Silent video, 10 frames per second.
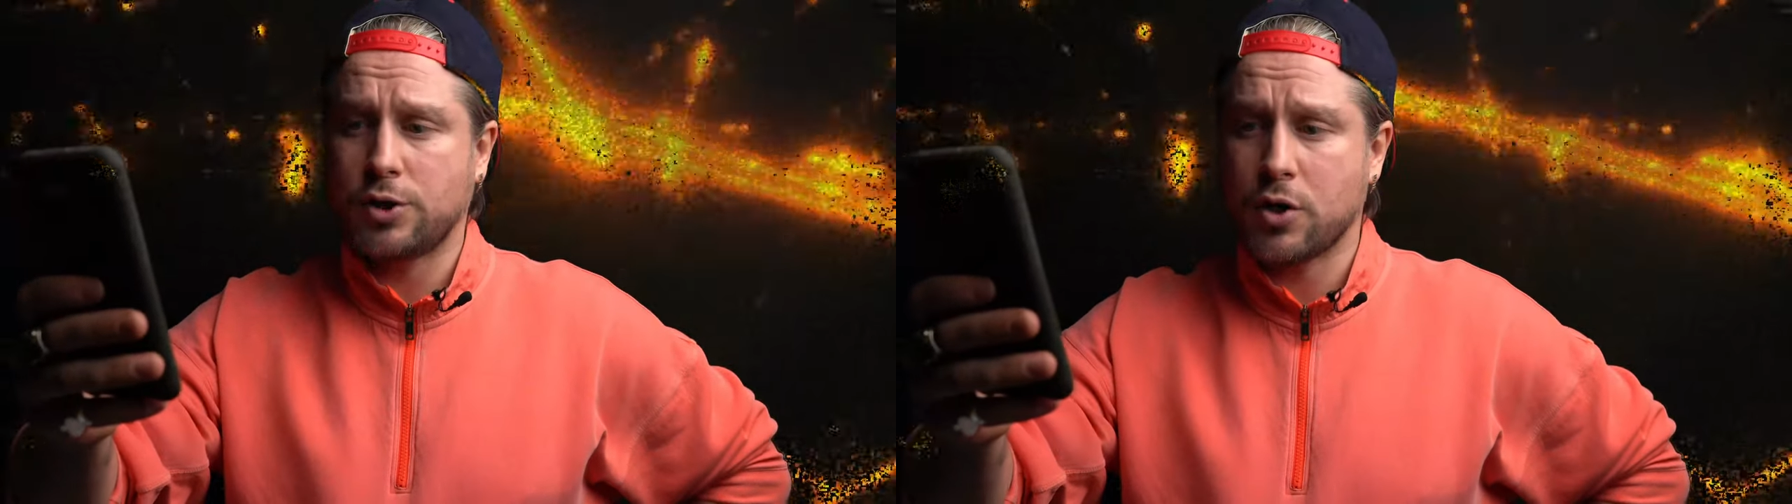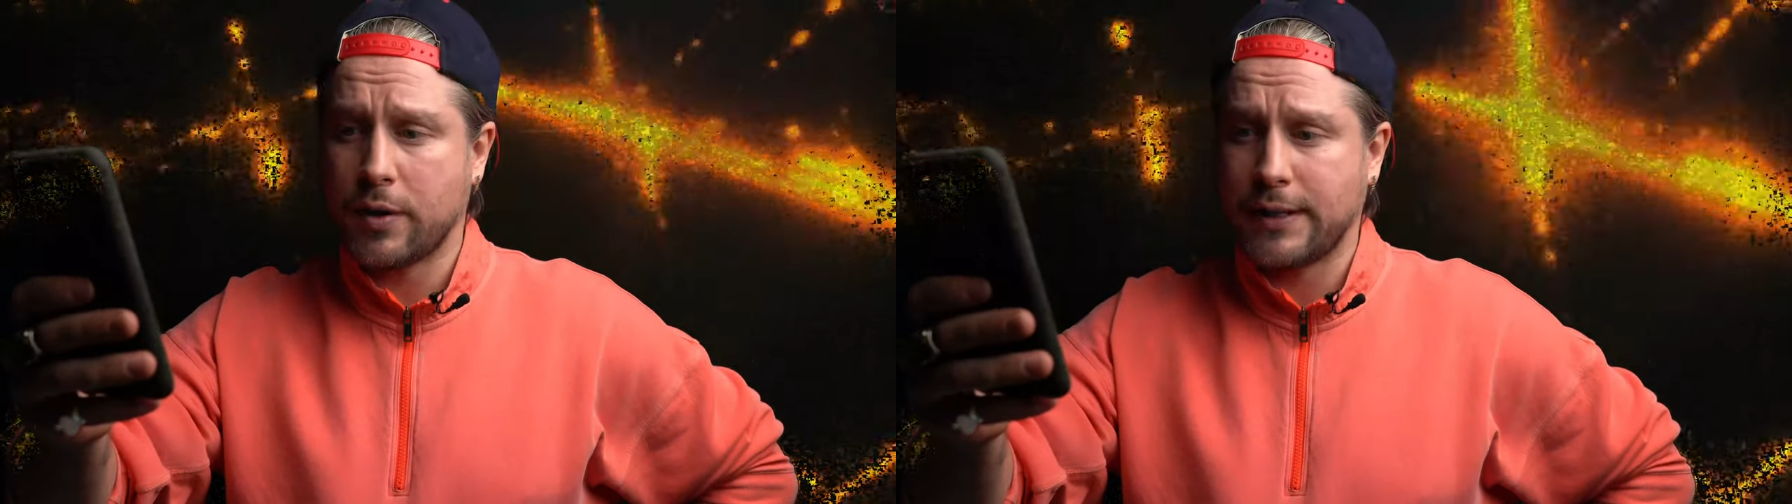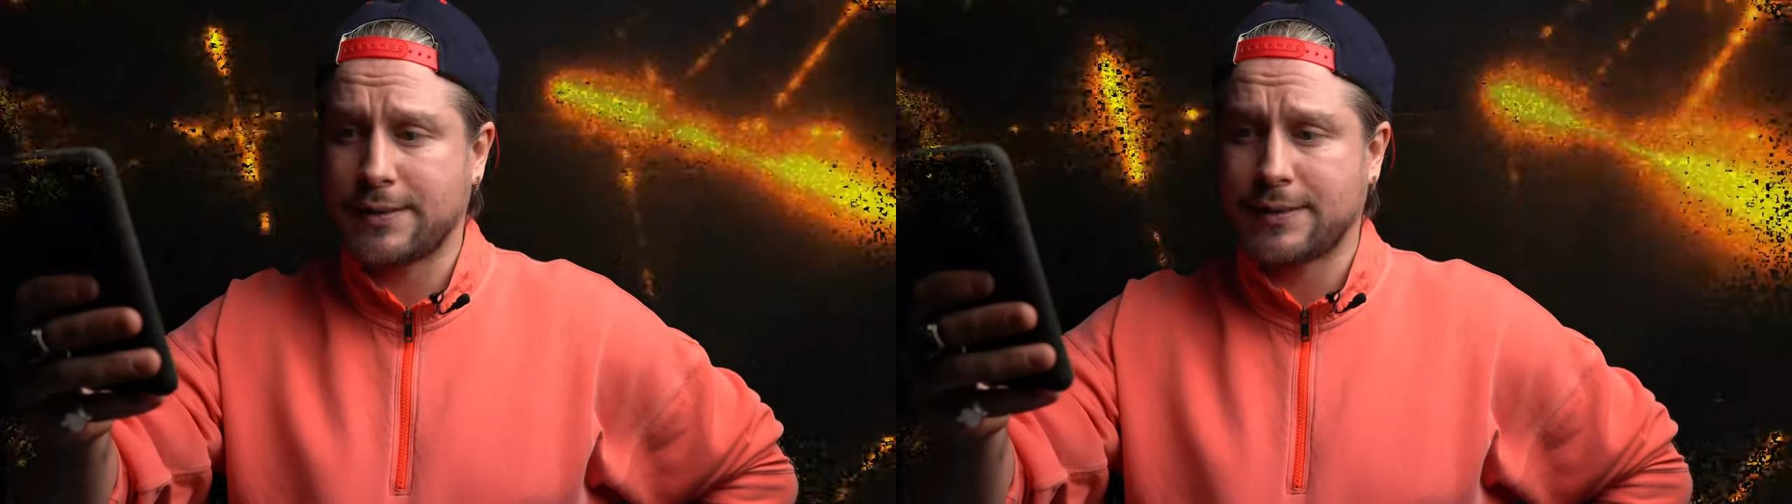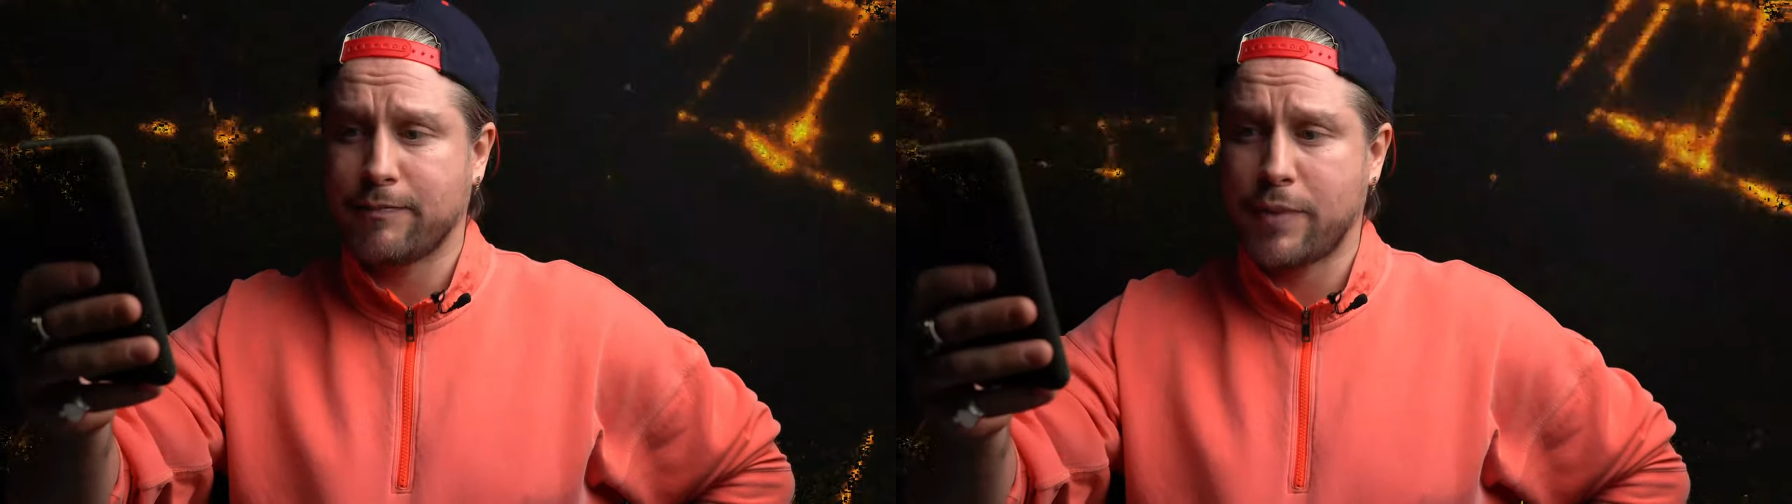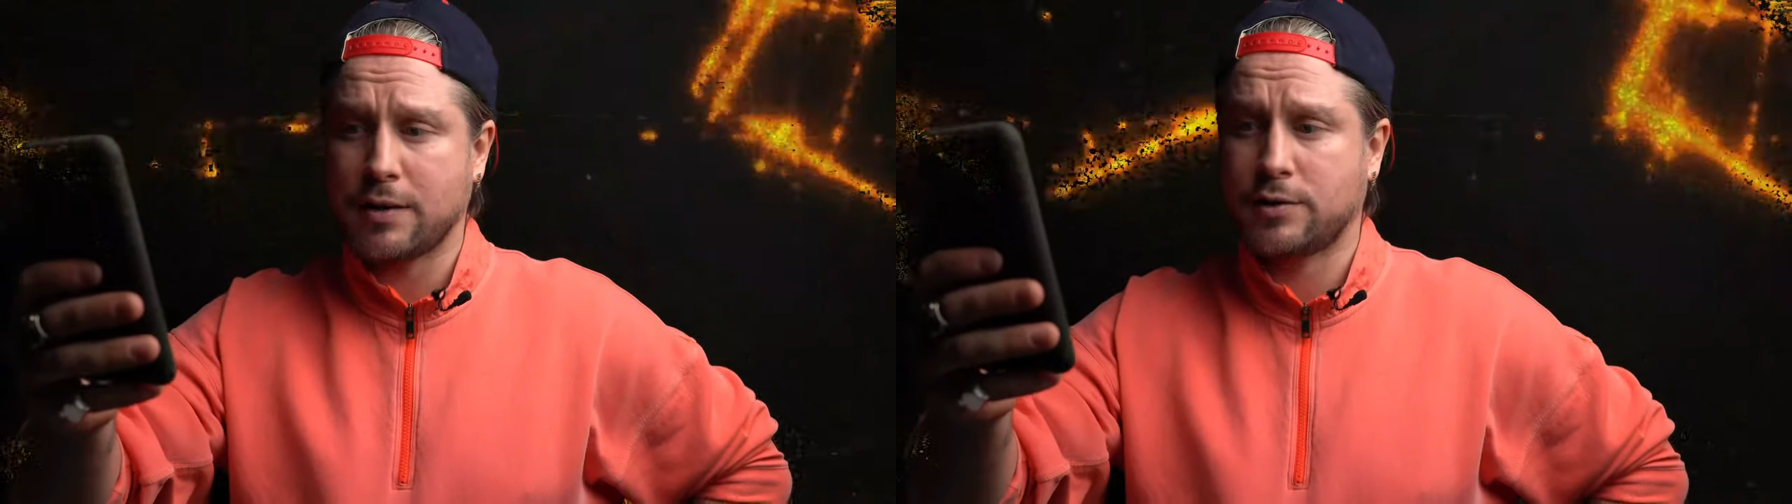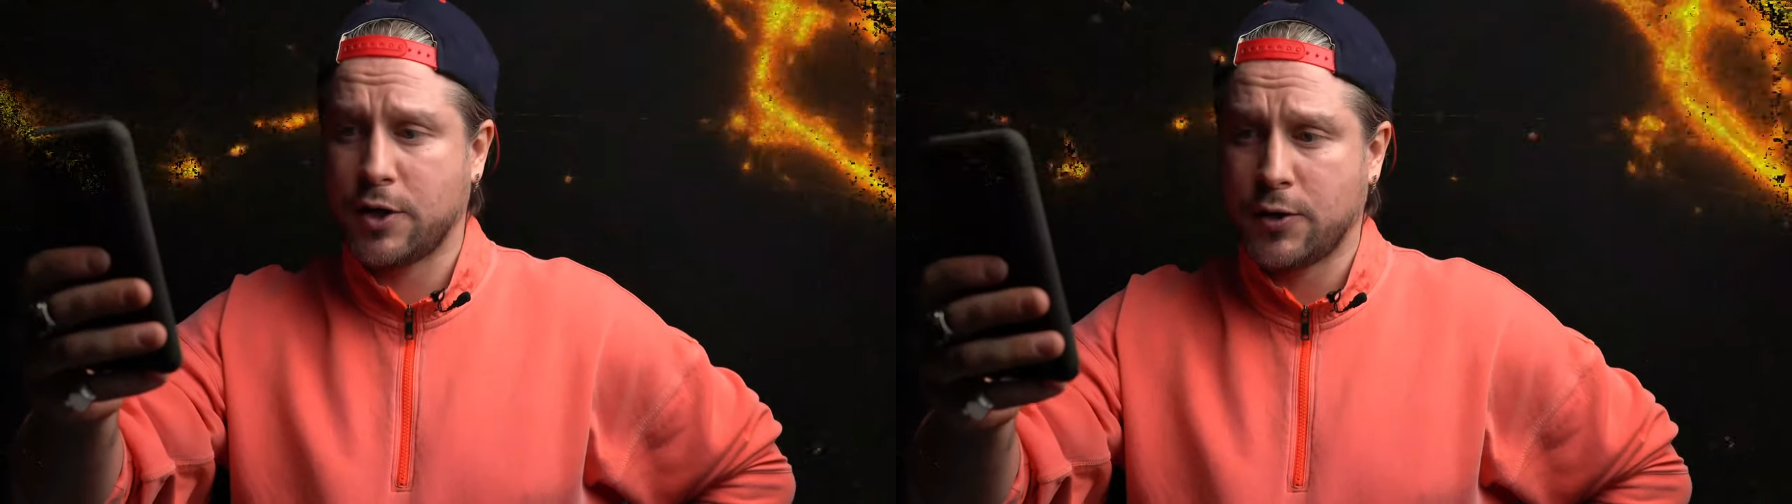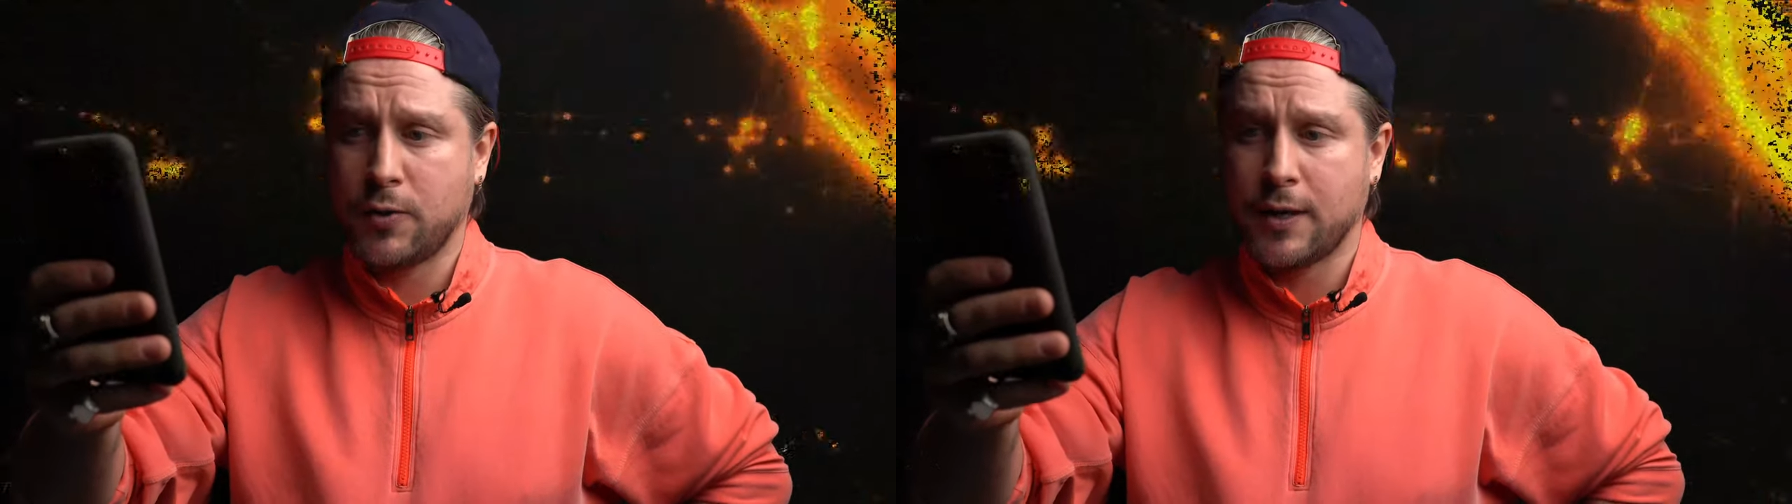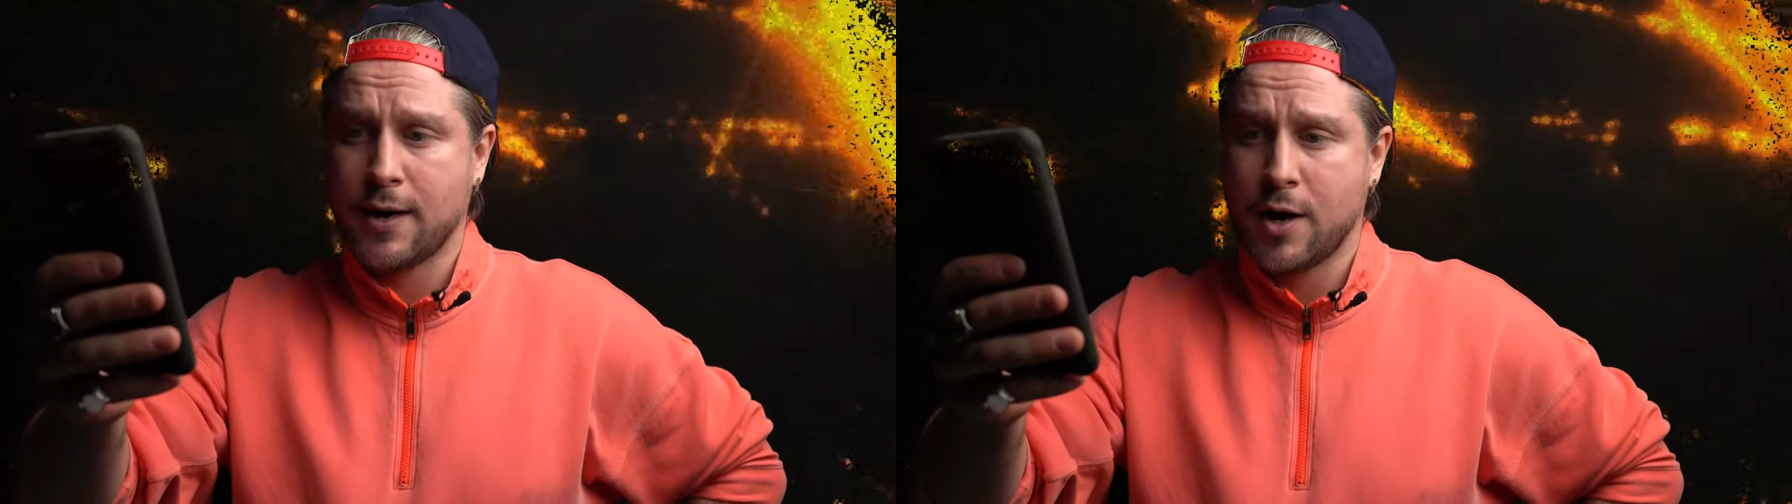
choice but to